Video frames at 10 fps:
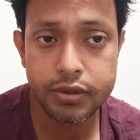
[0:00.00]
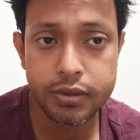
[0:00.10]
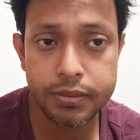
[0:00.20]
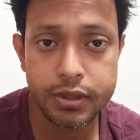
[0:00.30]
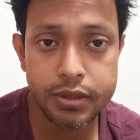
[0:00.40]

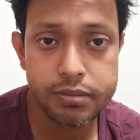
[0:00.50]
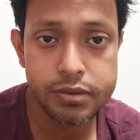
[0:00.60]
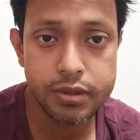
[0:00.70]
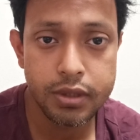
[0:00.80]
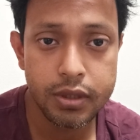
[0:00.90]

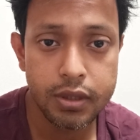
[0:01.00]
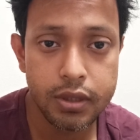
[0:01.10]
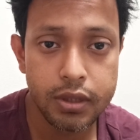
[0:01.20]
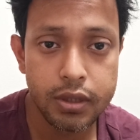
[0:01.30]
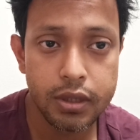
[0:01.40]
Sometimes
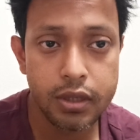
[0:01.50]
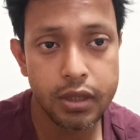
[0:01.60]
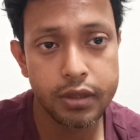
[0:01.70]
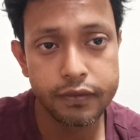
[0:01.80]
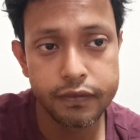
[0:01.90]
a
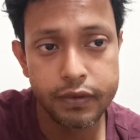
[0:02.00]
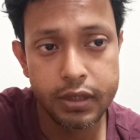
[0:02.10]
lot of